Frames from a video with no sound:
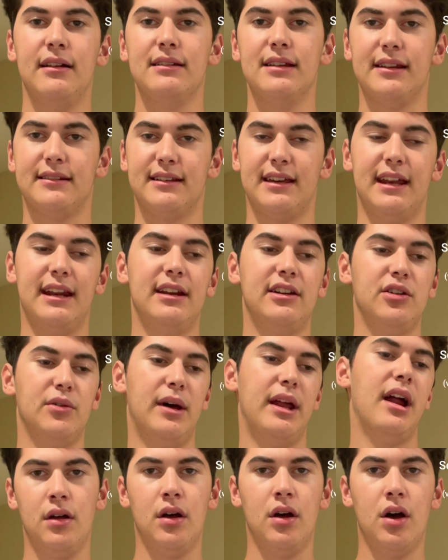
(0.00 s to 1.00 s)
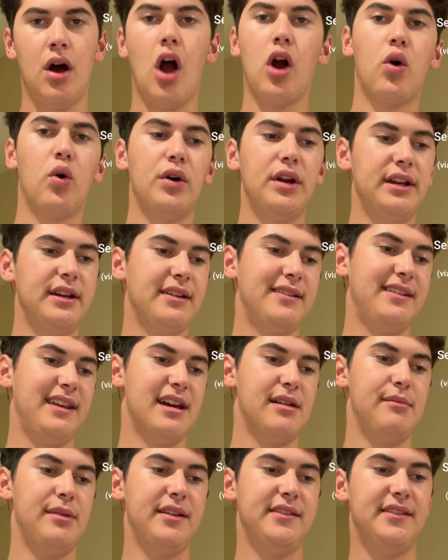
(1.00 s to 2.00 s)
Let's get into it. According to
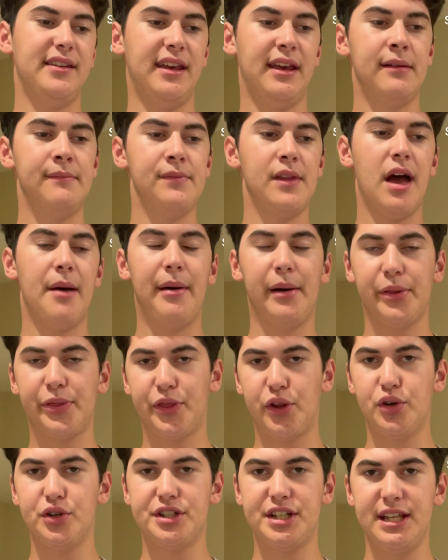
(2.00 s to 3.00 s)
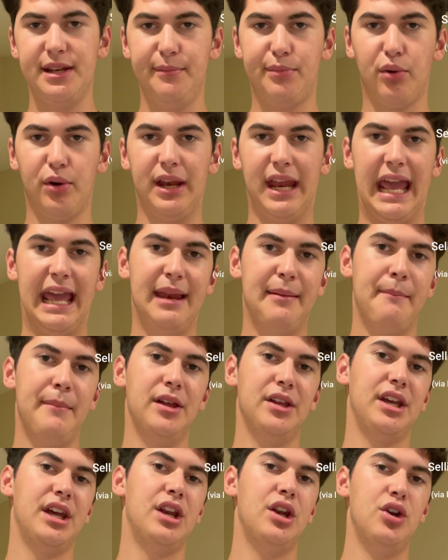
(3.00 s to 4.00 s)
CNBC, about 13.8
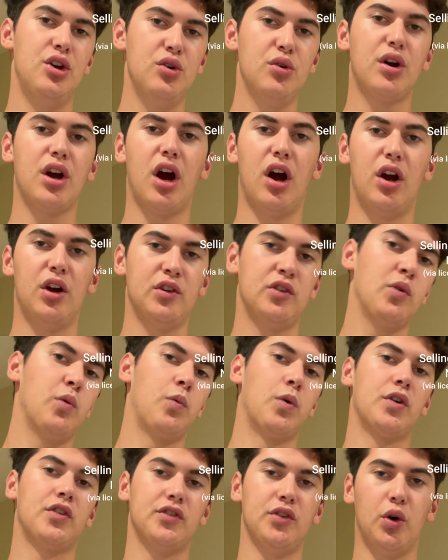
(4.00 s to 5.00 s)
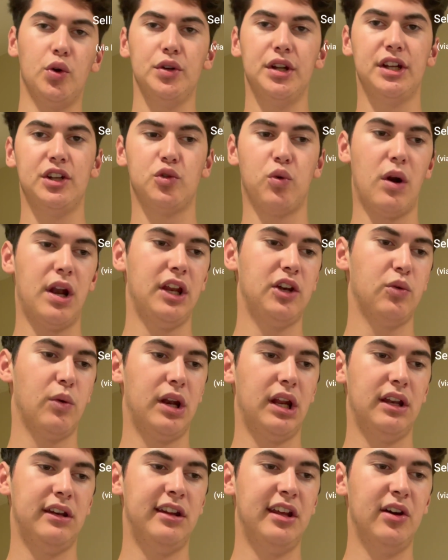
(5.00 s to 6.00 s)
million new cars were sold in
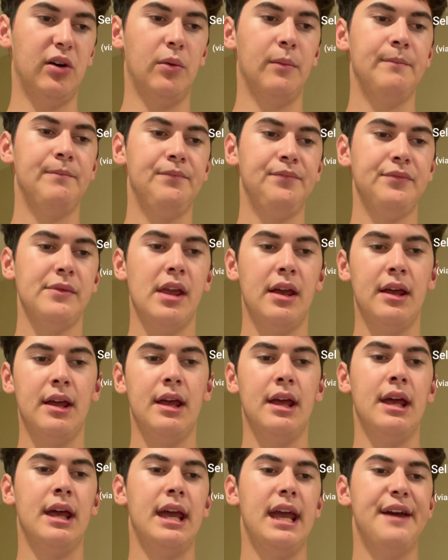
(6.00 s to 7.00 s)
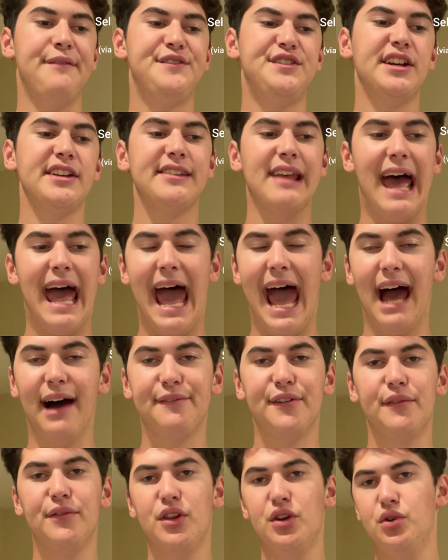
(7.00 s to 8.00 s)
2022. If just
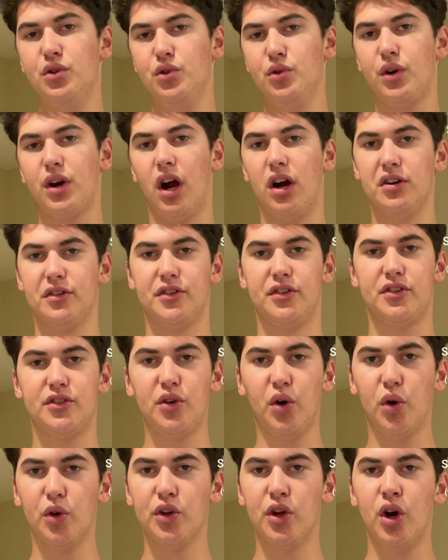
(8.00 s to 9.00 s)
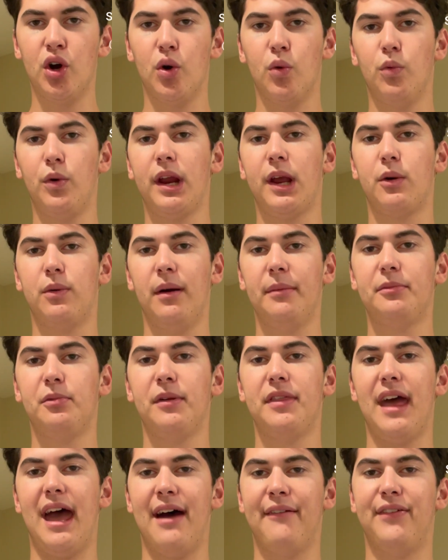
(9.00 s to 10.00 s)
half of the new cars sold were equipped
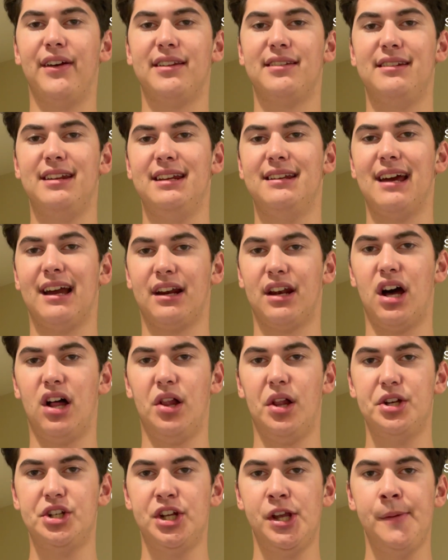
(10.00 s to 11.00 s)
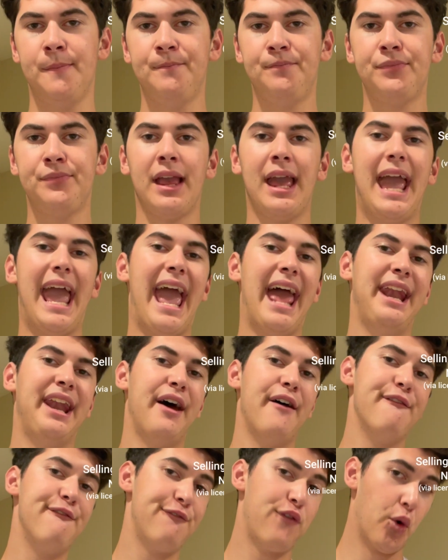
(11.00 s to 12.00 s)
with FSD technology, and
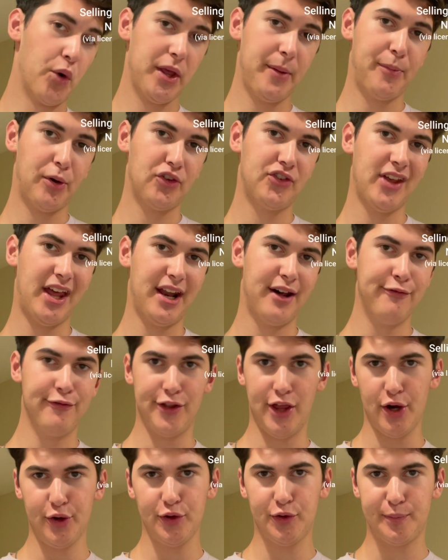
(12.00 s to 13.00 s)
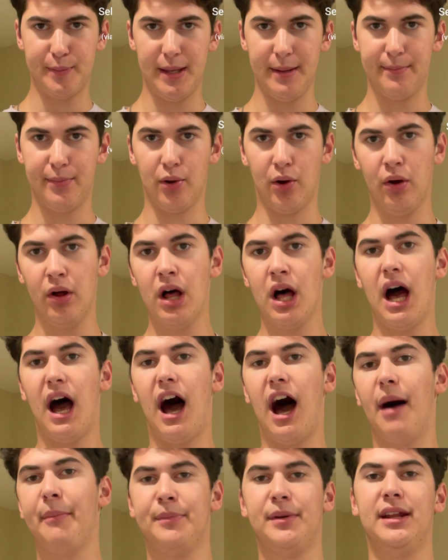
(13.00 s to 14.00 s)
40% of those people
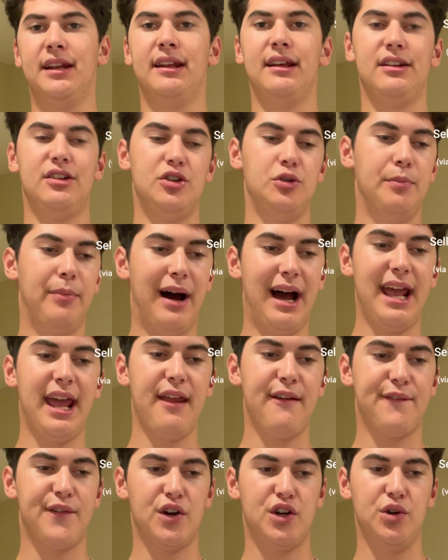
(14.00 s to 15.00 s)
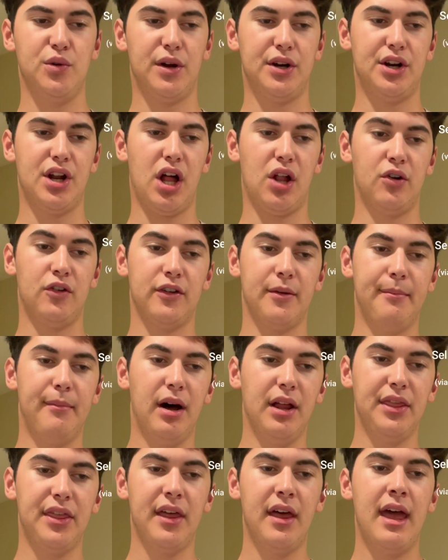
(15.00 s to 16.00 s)
opted to buy it for $200 a
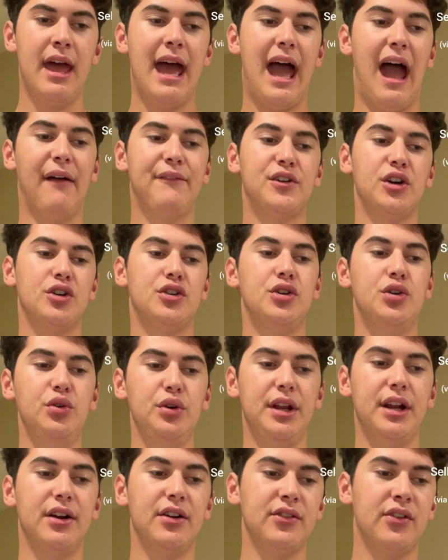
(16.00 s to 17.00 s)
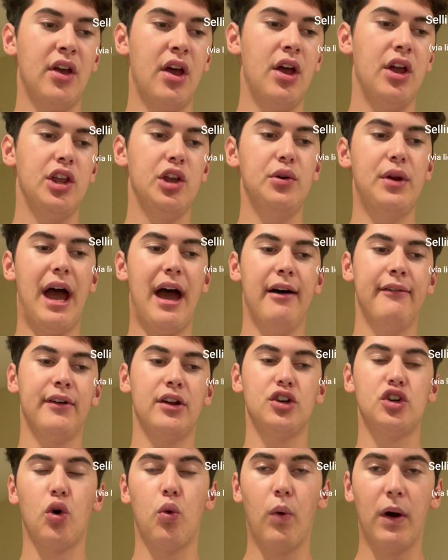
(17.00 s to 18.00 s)
month, after 2 years, you'd have
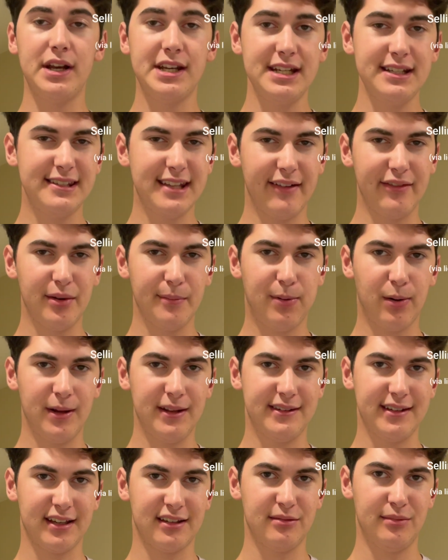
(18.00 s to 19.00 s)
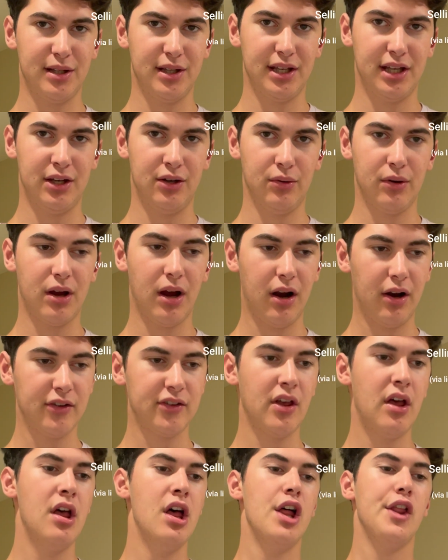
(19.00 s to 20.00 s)
27.6 million new
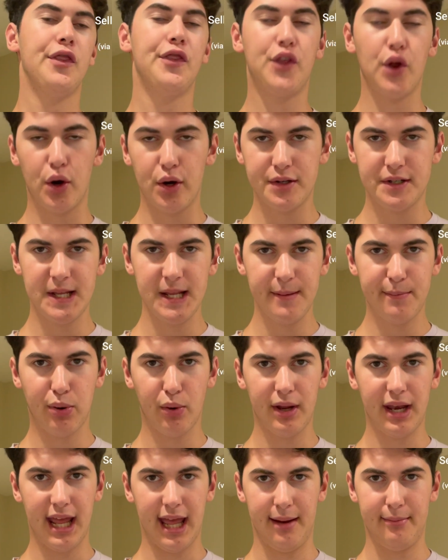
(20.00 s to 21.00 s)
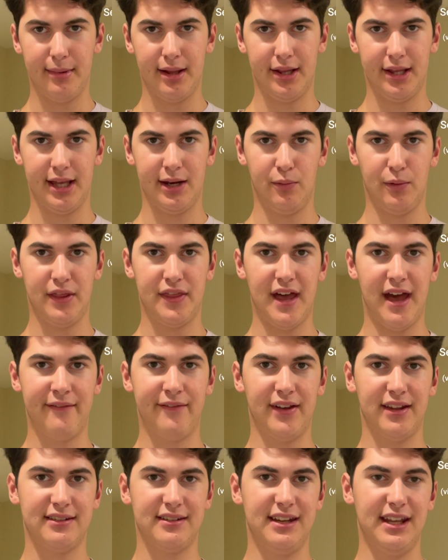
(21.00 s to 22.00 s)
cars, 13.8 million with
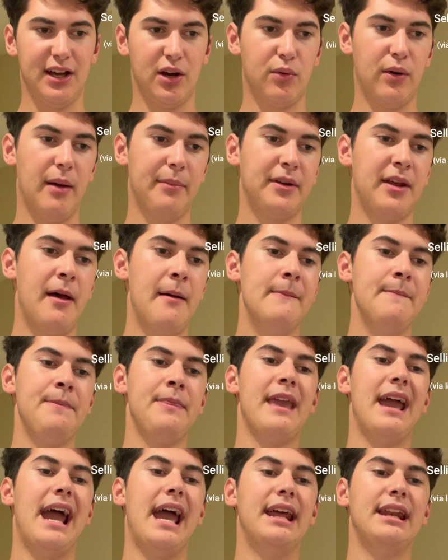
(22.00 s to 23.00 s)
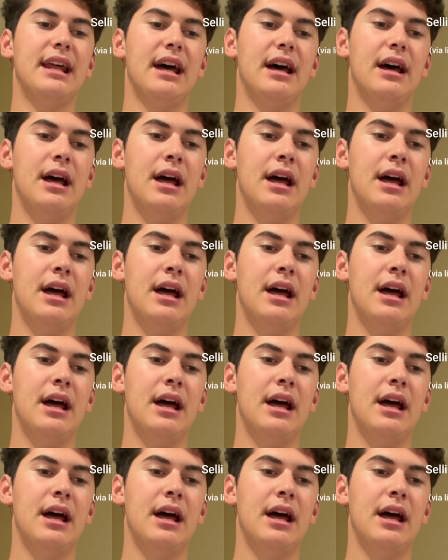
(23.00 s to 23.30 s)
FSD equipped, and